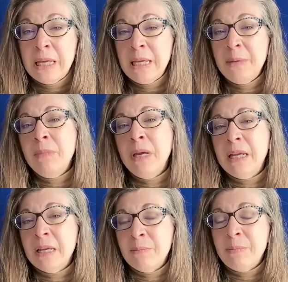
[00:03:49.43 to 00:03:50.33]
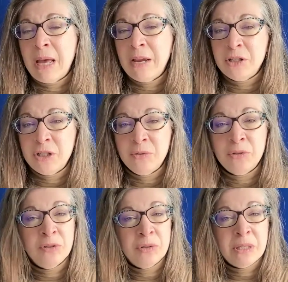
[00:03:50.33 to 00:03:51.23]
It might come back to you
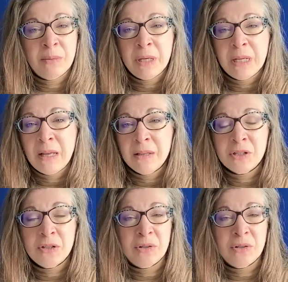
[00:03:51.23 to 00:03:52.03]
through somebody else,